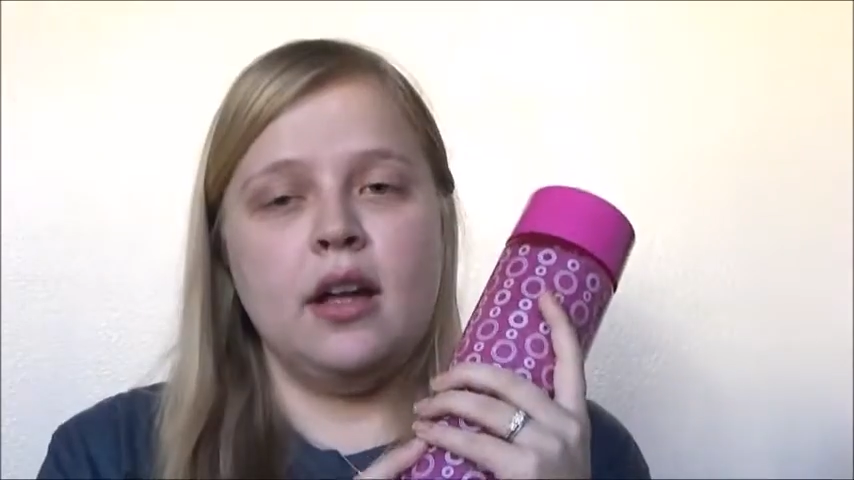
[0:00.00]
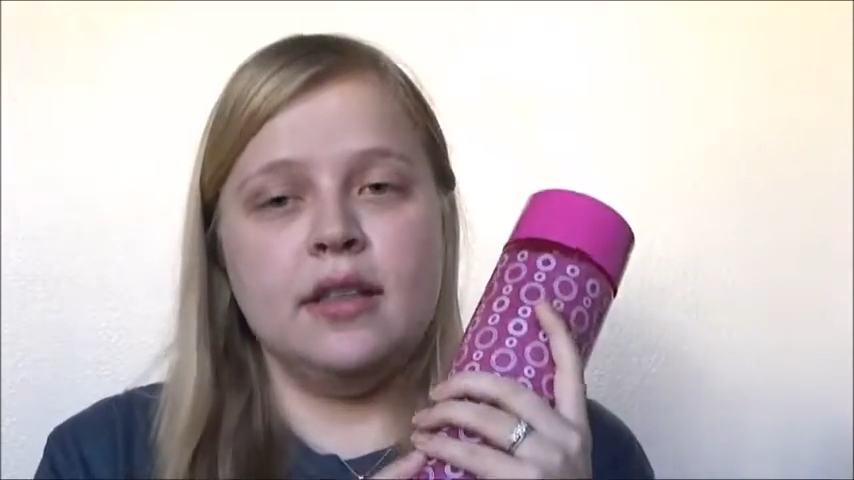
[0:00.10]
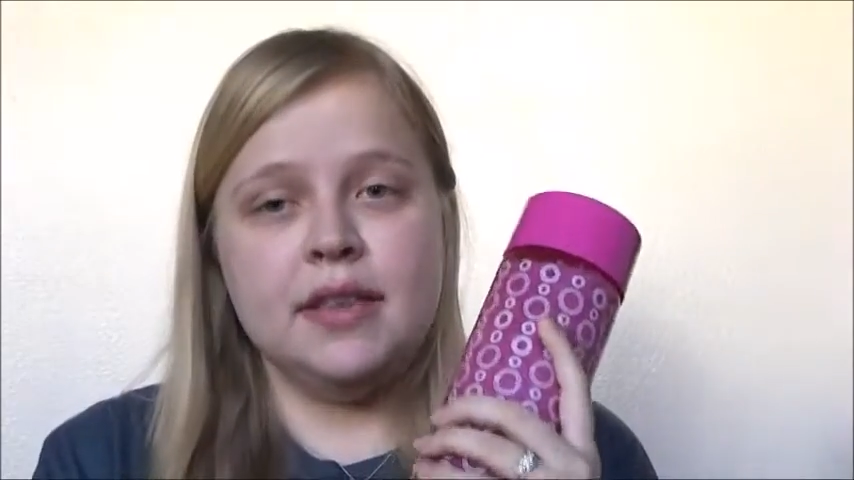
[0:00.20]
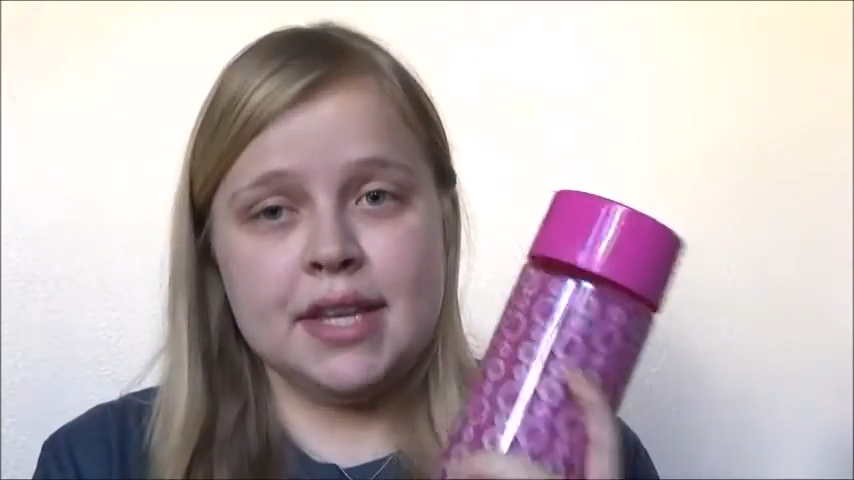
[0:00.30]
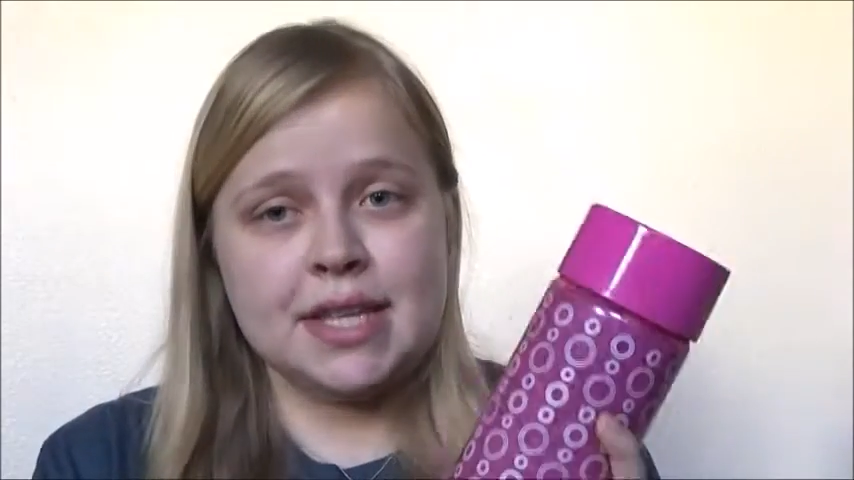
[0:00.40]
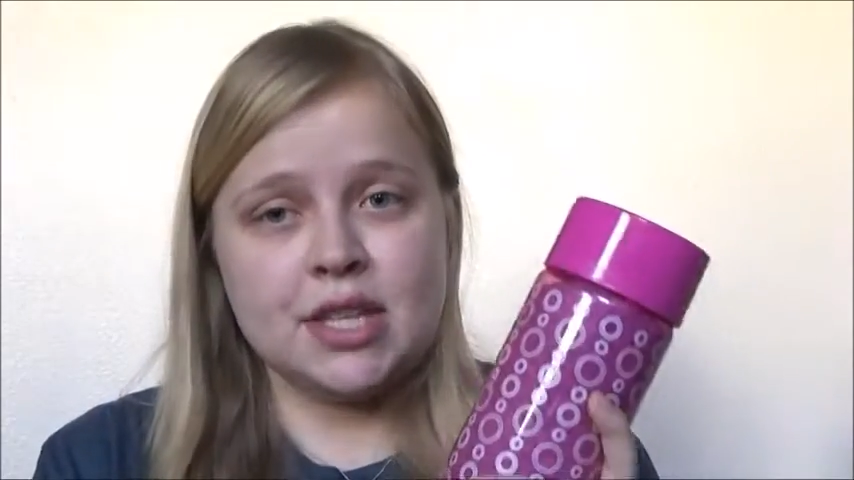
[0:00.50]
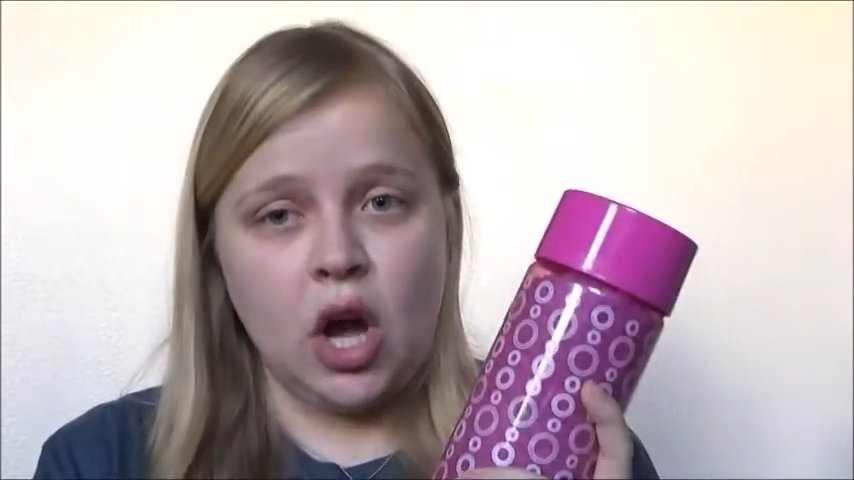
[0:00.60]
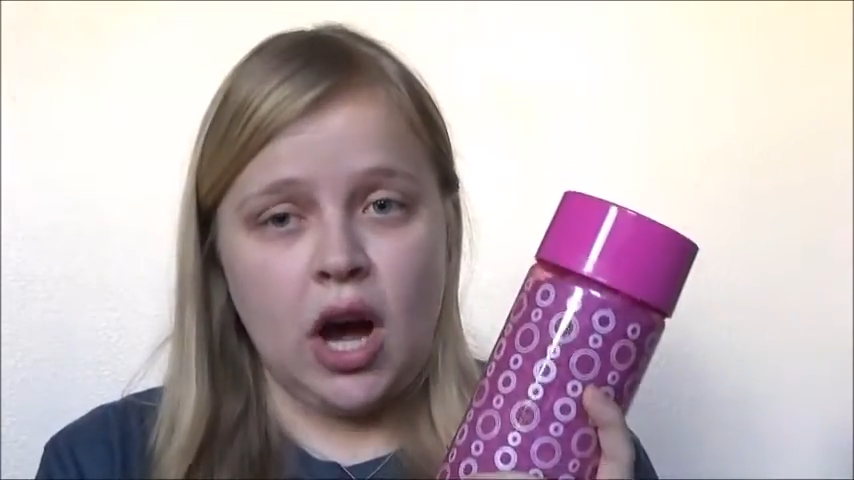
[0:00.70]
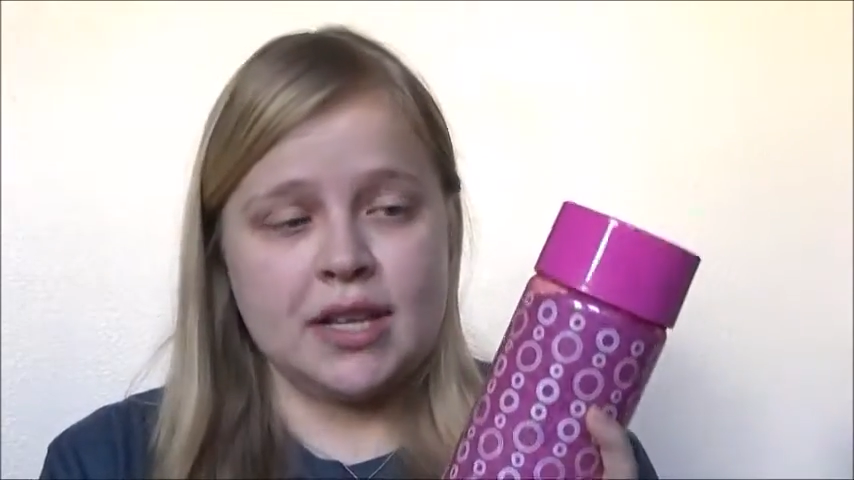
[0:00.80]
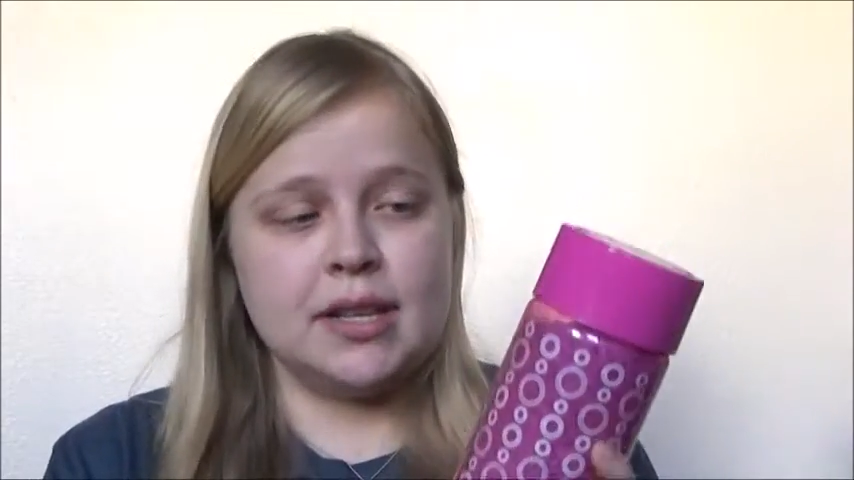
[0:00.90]
this is
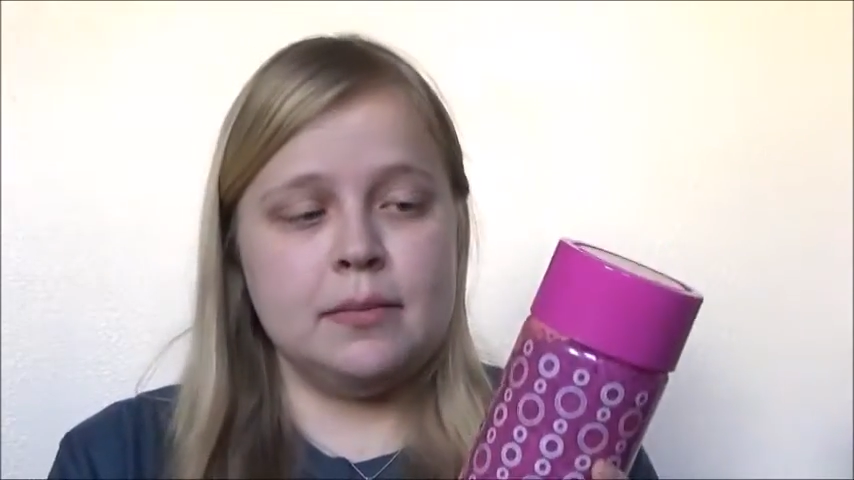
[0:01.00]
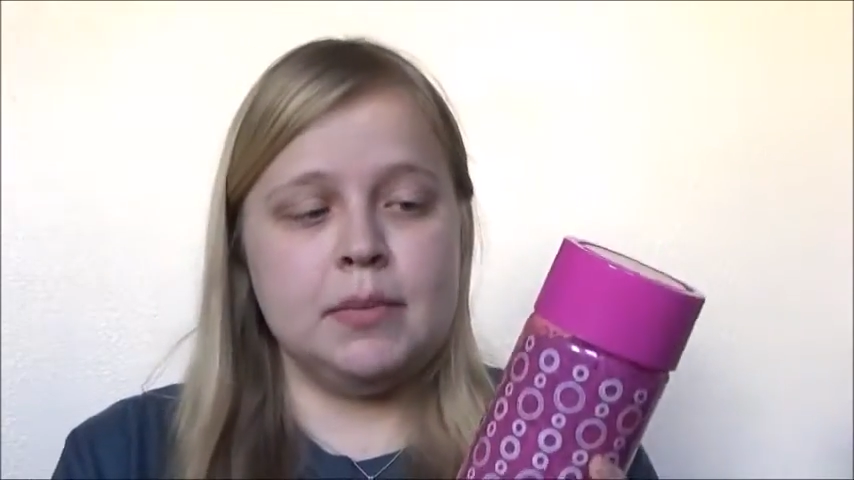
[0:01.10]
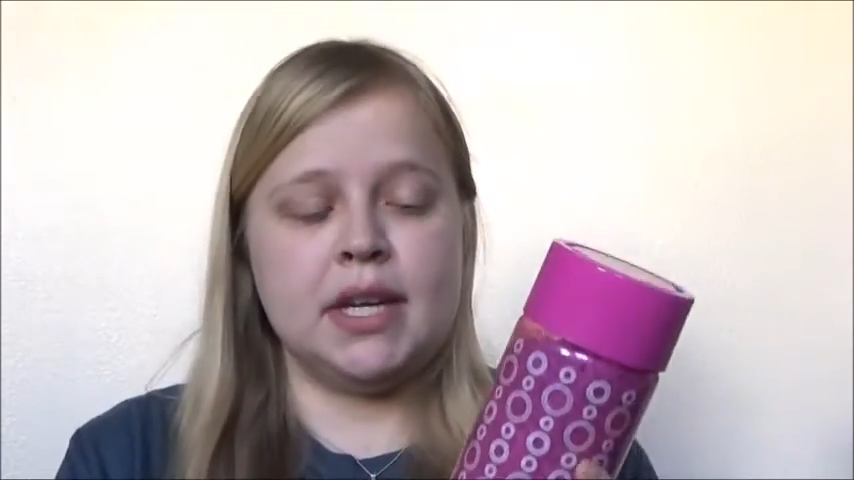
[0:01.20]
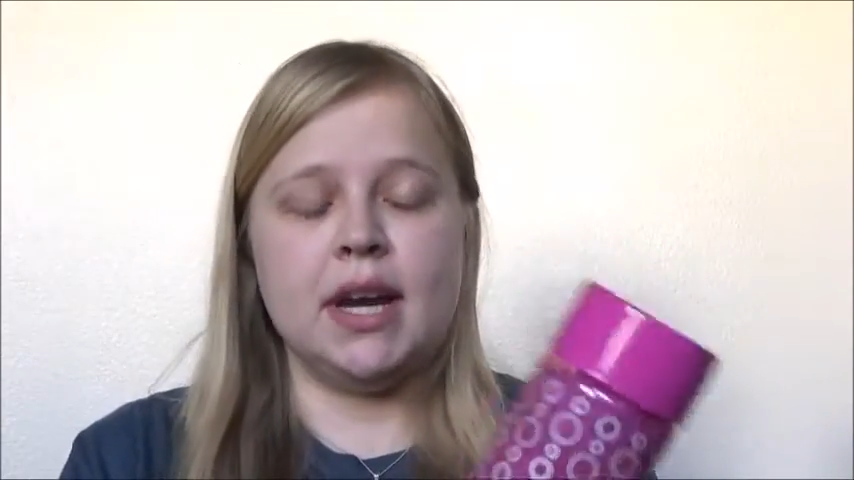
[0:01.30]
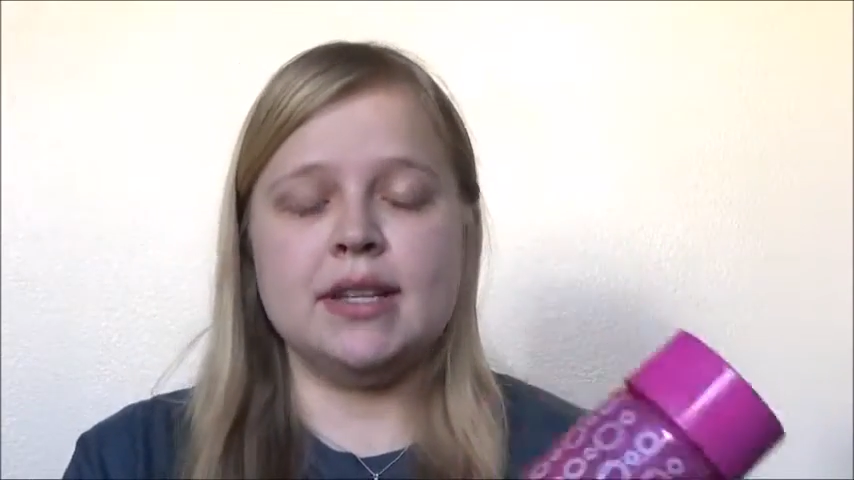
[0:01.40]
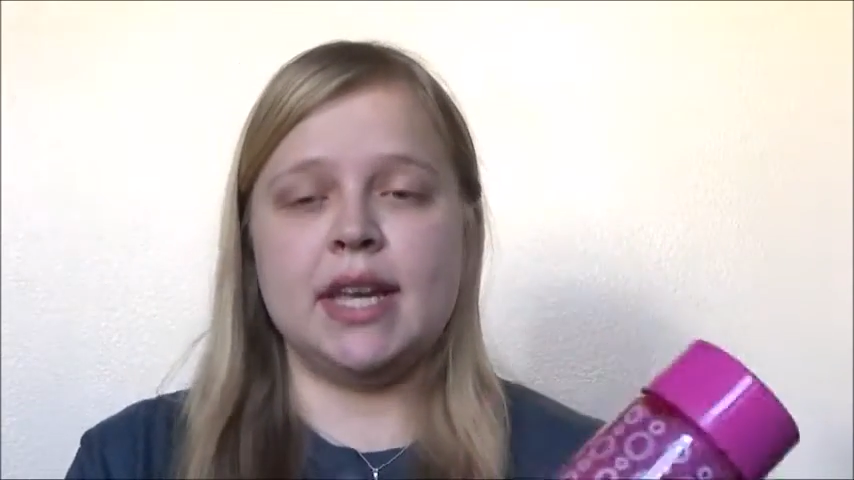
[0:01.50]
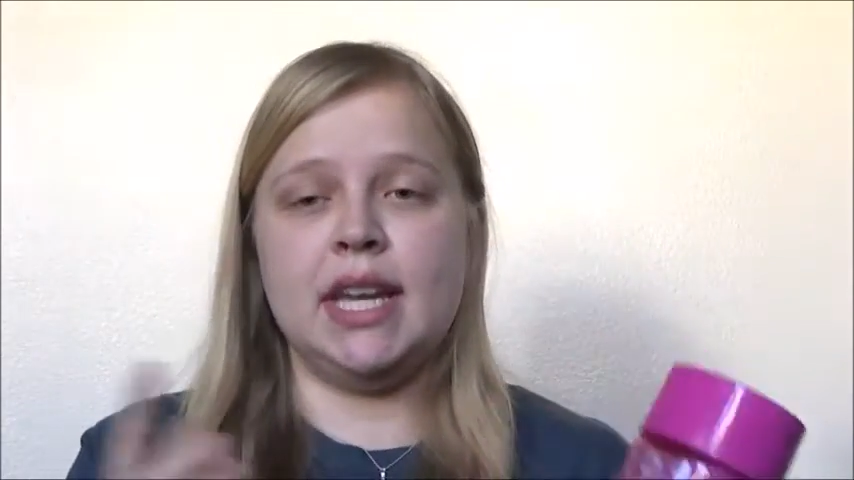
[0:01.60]
awesome because